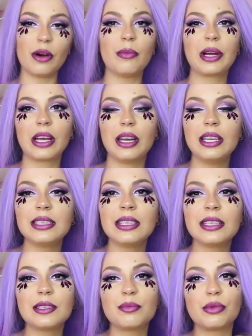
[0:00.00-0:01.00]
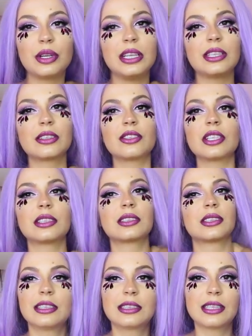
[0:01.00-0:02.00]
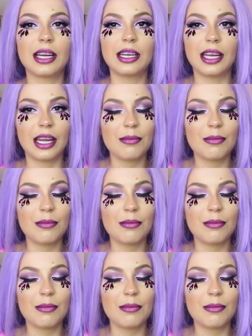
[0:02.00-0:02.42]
Oh my god, isn't this print just stunning?